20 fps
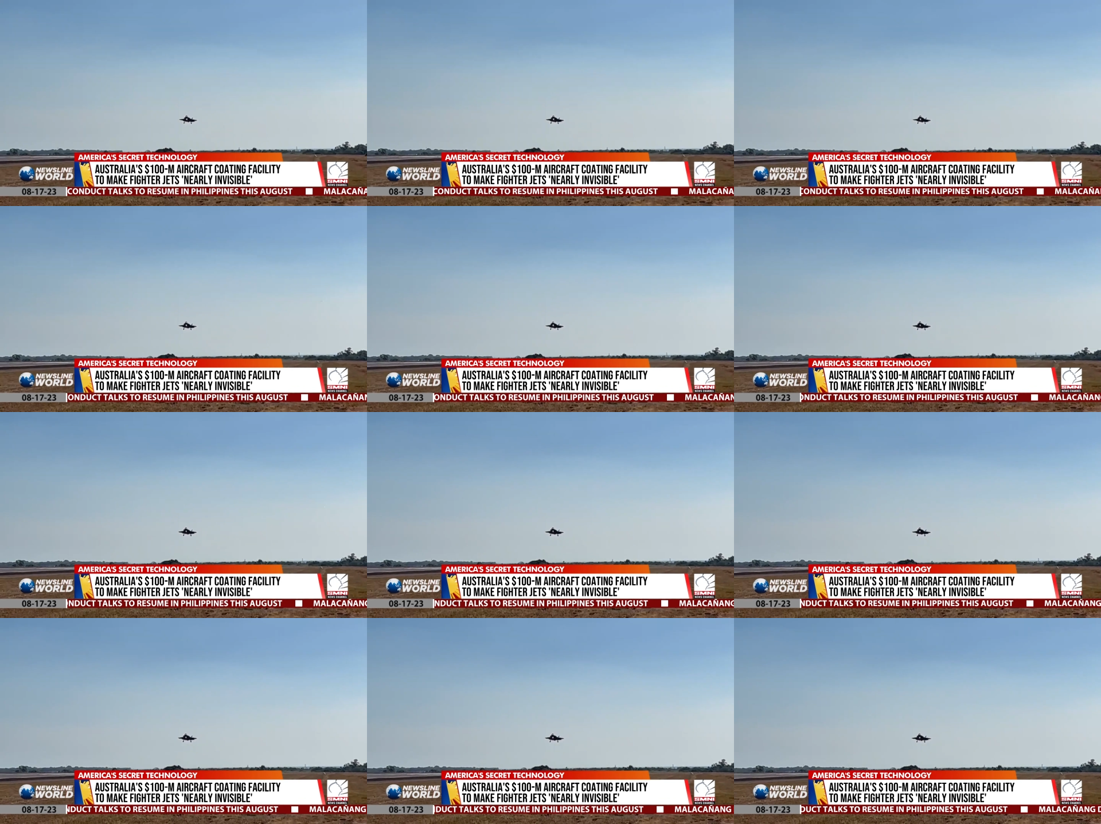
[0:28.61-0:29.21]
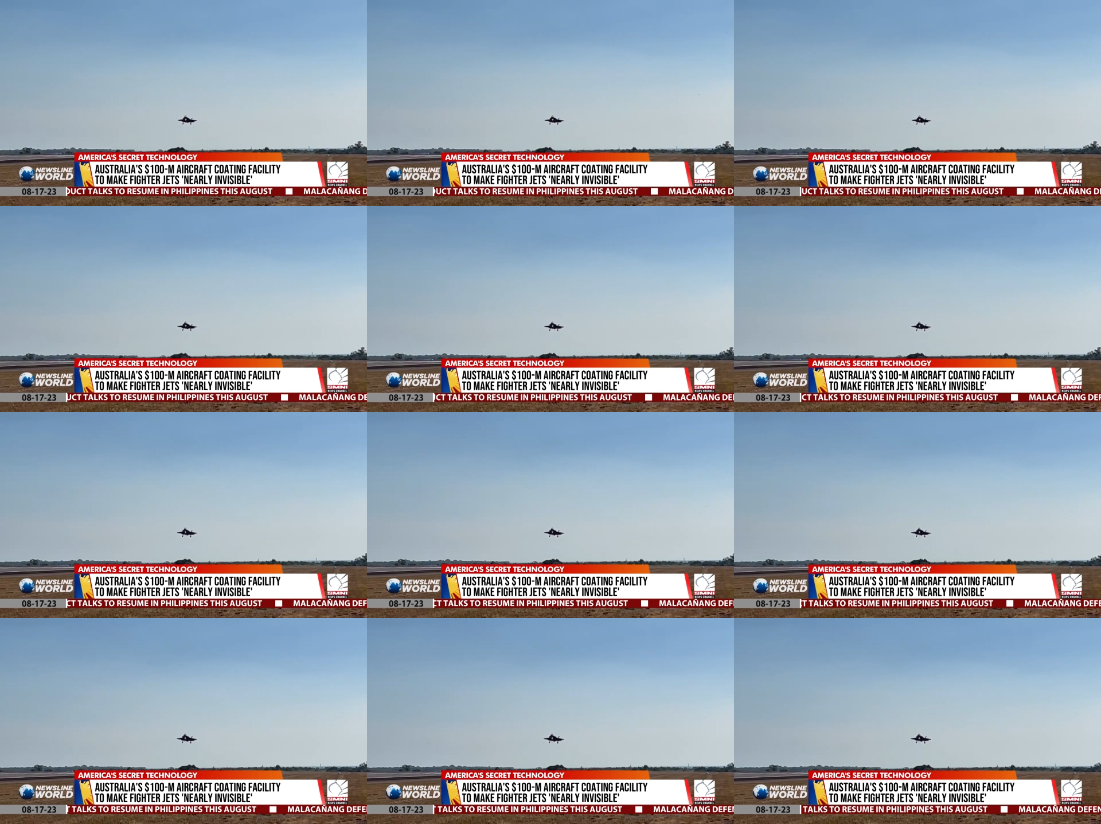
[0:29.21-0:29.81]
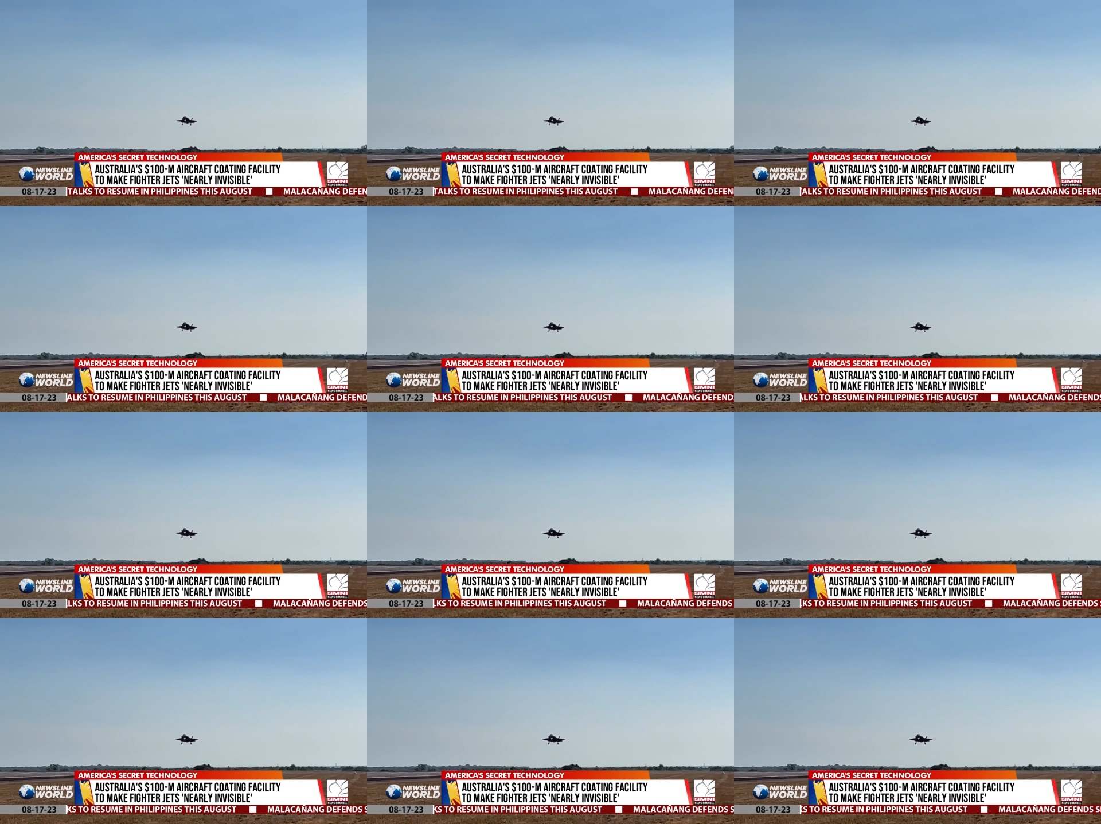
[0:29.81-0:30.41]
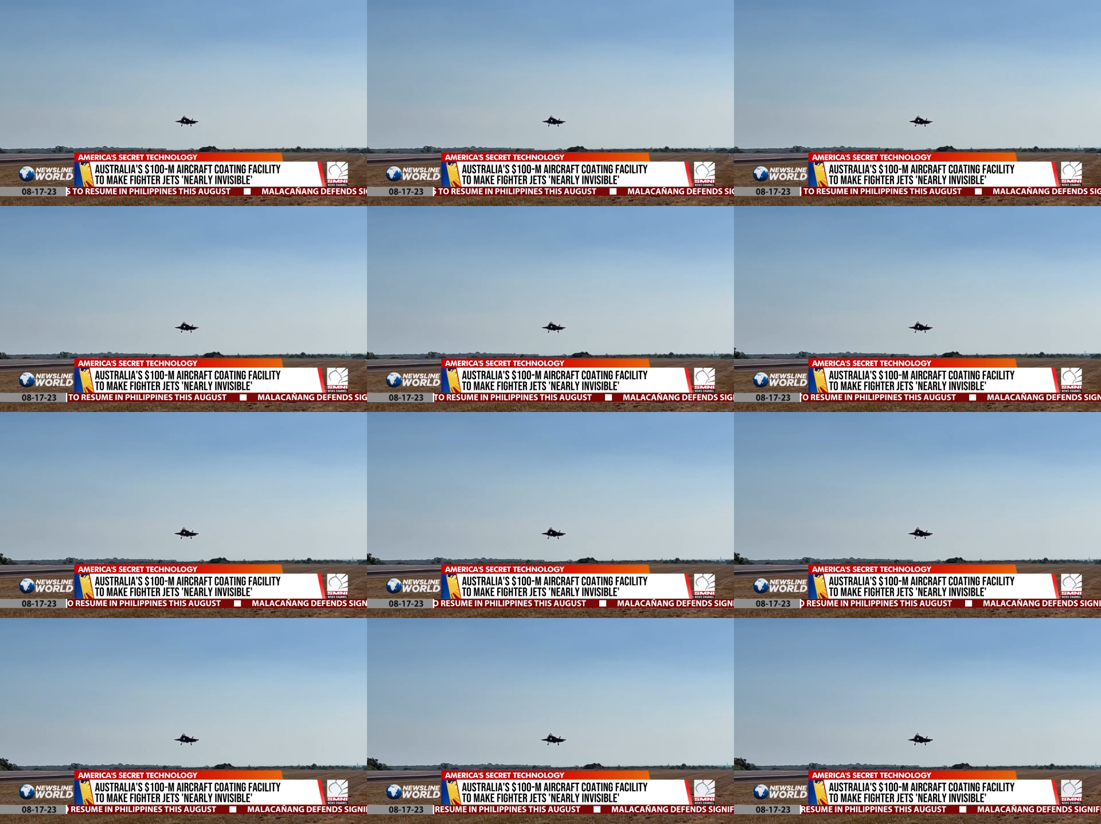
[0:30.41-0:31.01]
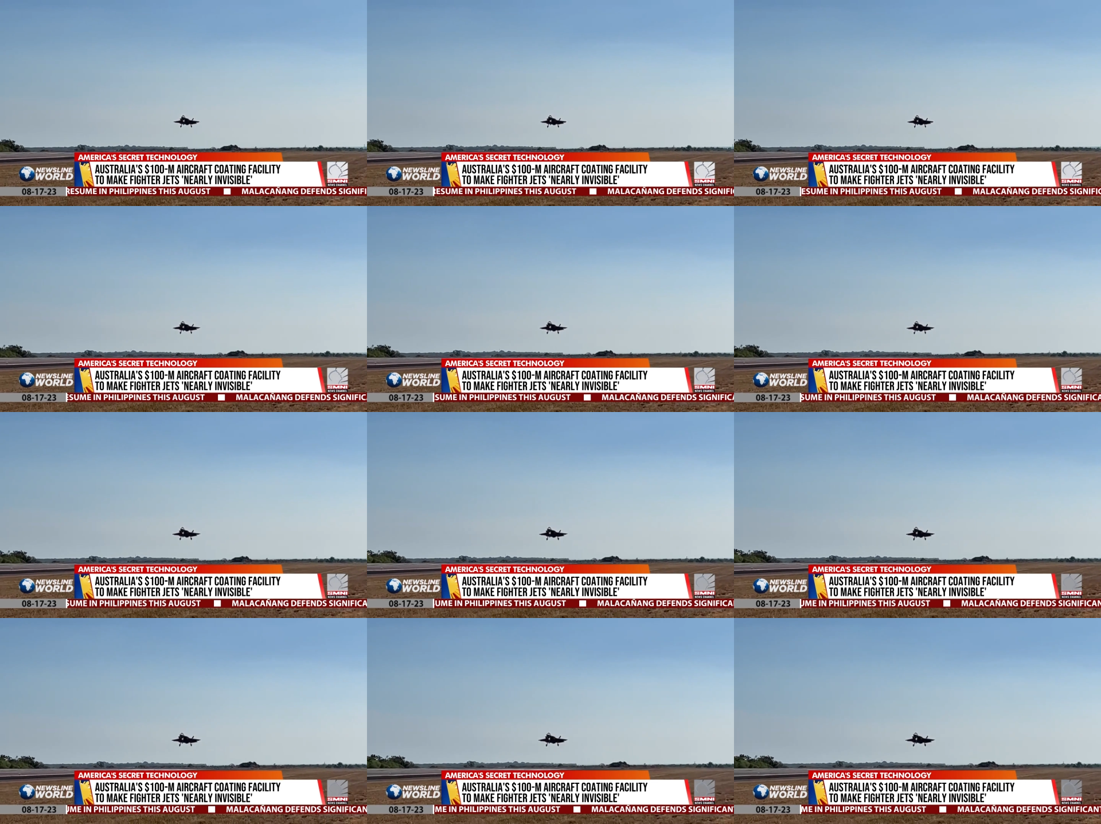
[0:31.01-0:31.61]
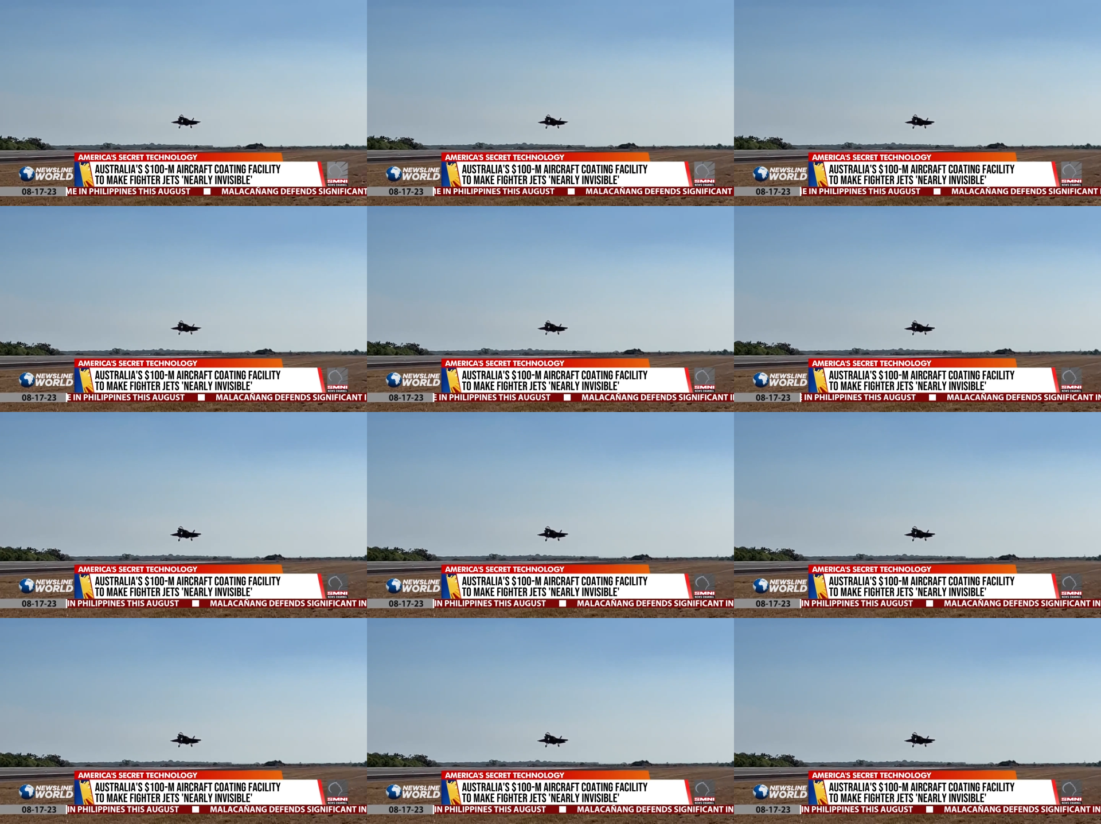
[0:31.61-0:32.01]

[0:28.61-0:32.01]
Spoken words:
Nobody's mouth can be seen.